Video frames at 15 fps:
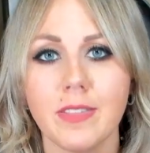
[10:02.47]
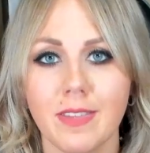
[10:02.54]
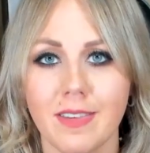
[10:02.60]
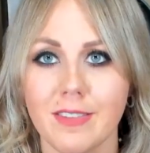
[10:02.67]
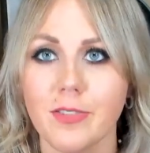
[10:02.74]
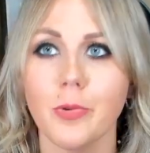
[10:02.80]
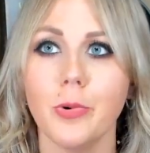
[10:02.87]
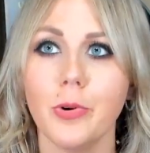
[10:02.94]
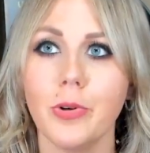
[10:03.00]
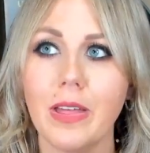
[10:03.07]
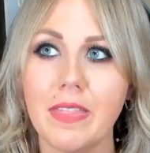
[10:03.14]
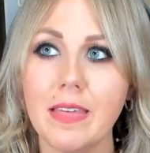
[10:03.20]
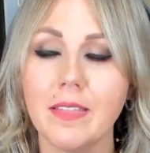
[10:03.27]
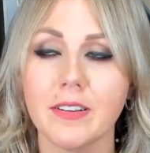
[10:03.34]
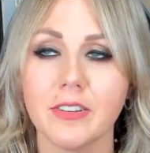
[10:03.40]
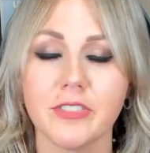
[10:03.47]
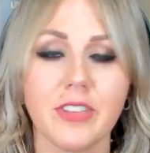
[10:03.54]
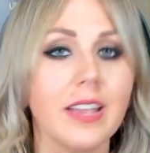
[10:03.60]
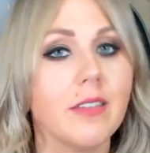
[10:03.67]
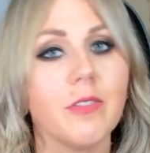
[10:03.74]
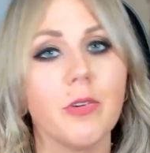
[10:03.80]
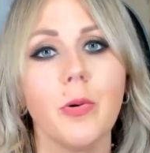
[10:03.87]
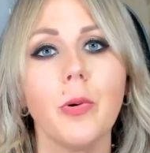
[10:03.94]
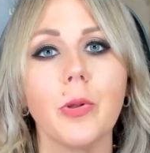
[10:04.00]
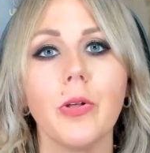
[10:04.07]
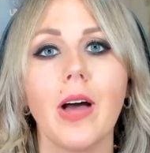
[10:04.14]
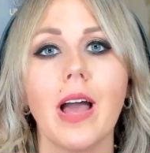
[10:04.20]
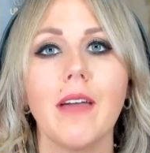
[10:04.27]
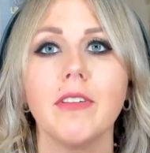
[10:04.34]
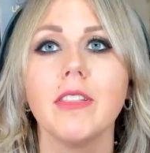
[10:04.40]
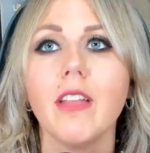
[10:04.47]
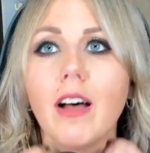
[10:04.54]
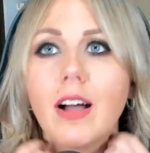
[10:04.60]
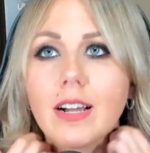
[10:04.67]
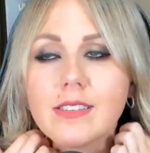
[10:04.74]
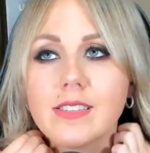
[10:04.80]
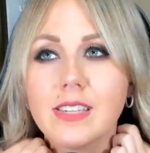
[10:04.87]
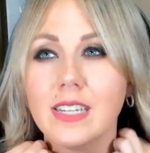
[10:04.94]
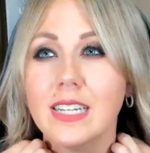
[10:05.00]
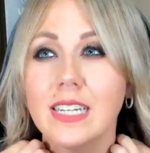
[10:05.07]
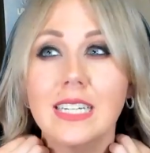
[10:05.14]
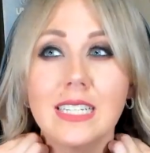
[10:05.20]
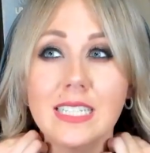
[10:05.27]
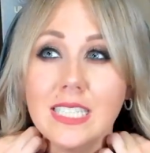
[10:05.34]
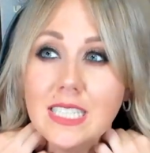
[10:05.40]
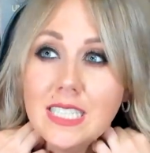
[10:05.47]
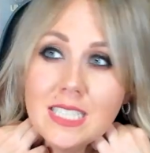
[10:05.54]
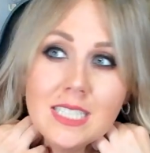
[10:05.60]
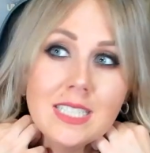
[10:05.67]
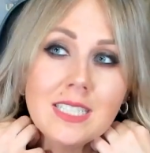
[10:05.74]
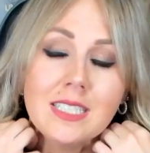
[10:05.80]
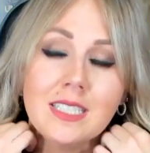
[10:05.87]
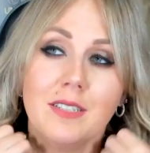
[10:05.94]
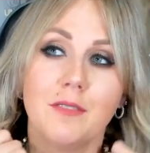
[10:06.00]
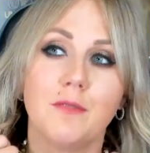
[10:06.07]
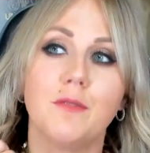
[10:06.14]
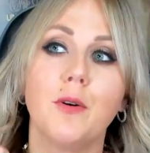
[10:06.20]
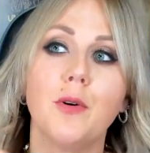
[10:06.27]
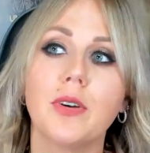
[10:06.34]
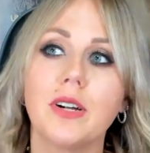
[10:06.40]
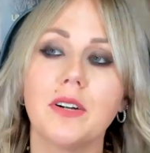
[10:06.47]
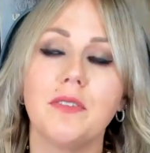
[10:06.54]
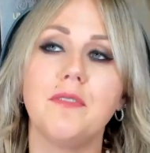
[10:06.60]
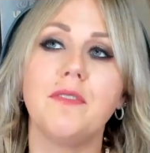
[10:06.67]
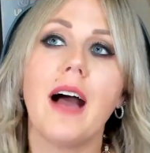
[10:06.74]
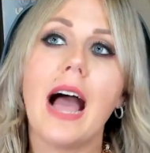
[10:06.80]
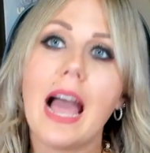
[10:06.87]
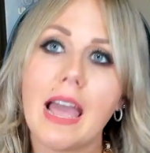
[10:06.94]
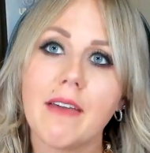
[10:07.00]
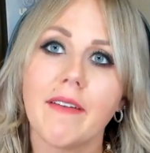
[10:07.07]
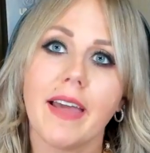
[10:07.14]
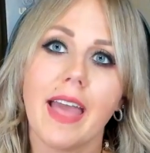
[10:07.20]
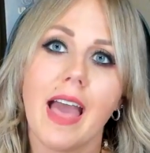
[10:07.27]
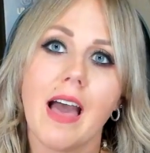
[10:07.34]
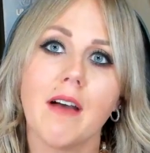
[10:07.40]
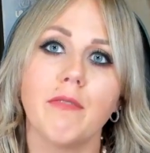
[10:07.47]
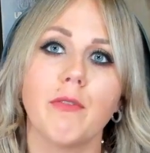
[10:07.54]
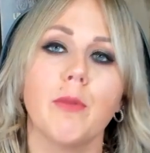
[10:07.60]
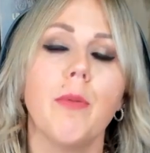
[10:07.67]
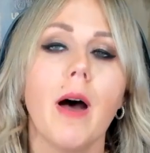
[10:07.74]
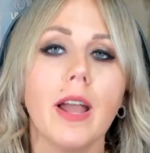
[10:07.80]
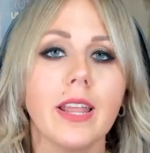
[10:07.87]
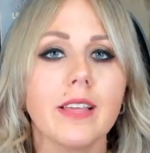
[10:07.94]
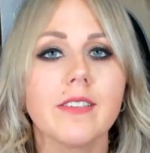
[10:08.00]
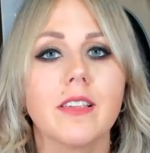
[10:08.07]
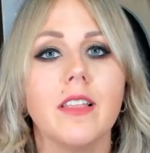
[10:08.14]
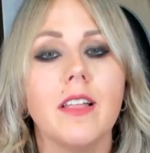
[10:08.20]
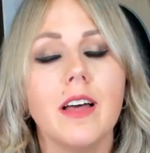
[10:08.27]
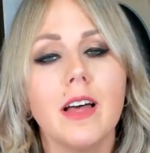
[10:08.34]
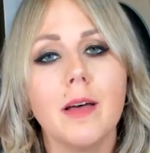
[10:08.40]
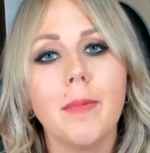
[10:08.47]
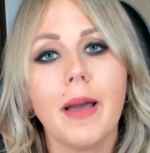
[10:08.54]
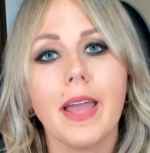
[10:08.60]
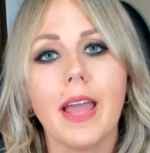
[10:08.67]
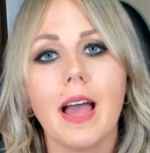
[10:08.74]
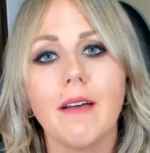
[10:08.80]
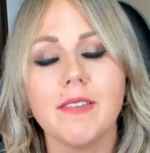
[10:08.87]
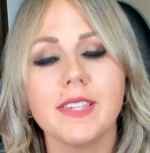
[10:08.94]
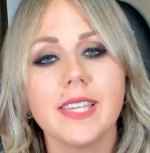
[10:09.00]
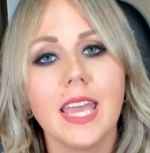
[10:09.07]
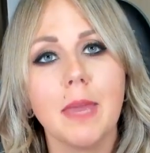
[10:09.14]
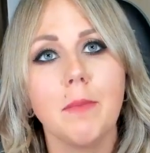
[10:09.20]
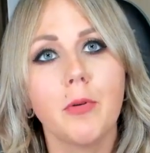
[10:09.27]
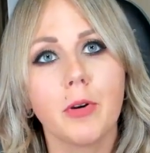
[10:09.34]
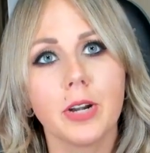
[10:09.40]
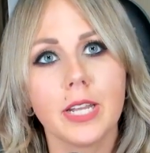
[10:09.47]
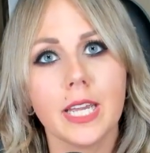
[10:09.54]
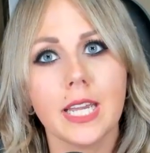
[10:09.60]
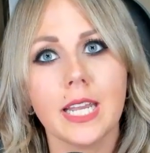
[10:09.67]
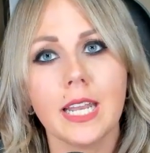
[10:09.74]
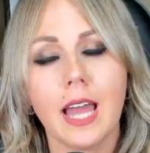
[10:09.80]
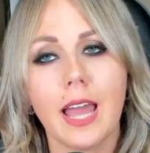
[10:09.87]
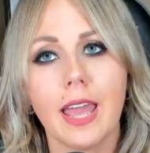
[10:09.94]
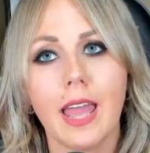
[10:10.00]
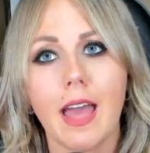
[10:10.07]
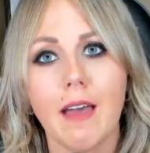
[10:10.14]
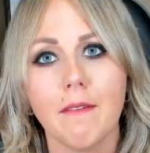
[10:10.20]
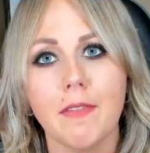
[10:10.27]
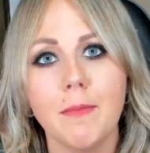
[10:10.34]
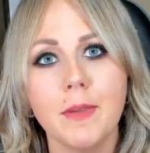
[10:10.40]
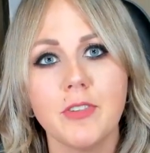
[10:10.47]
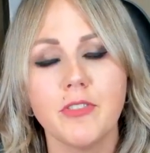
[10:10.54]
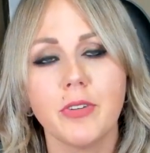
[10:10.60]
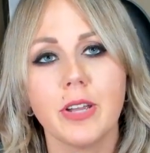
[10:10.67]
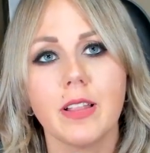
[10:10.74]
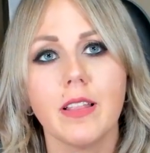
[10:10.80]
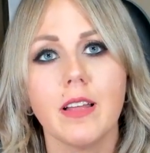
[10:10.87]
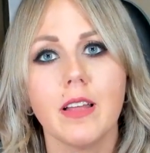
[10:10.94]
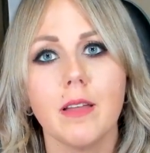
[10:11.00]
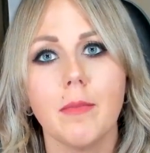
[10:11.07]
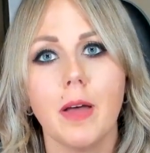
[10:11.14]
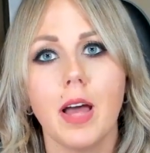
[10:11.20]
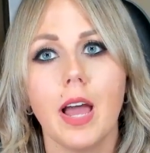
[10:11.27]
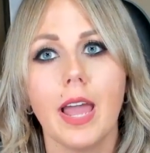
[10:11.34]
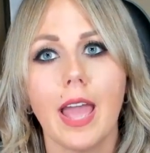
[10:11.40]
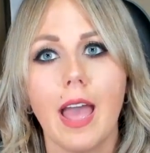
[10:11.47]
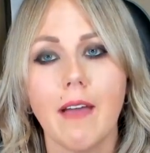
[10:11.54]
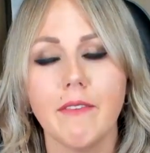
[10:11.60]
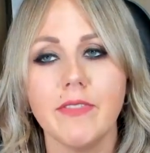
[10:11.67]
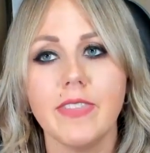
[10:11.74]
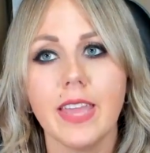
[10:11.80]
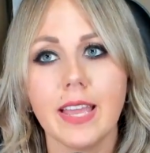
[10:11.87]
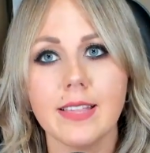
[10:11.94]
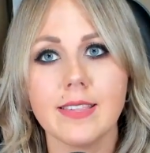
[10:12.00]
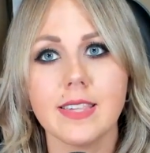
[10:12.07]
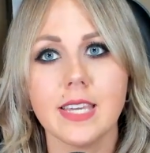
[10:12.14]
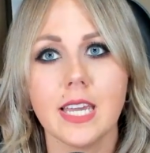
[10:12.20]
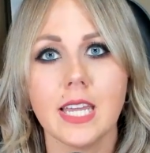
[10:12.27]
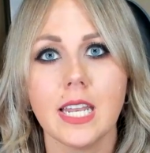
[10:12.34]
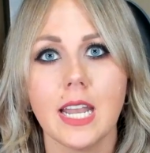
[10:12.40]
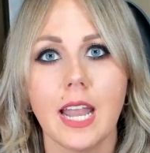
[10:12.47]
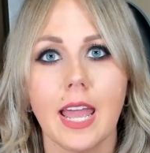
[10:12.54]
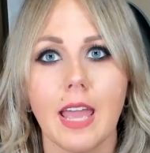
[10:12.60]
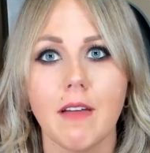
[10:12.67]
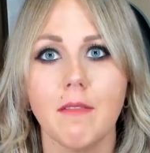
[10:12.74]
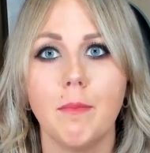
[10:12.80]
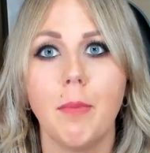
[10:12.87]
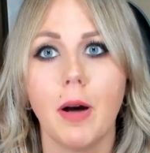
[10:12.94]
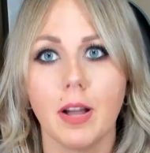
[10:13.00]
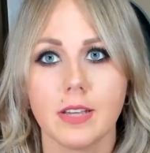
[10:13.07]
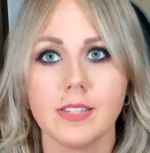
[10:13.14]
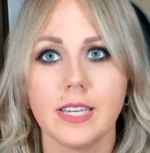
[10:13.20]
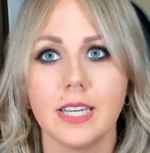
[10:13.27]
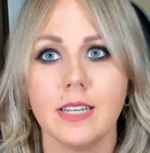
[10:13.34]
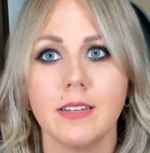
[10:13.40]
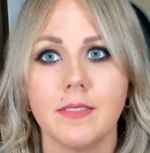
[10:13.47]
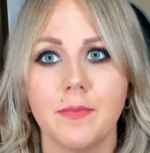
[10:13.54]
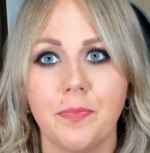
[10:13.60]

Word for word: this school. I think there's 10 total. I've unlocked four or five. I have robotics club, I have skateboarding, I have the mystery club, I have dancing, and I have boxing.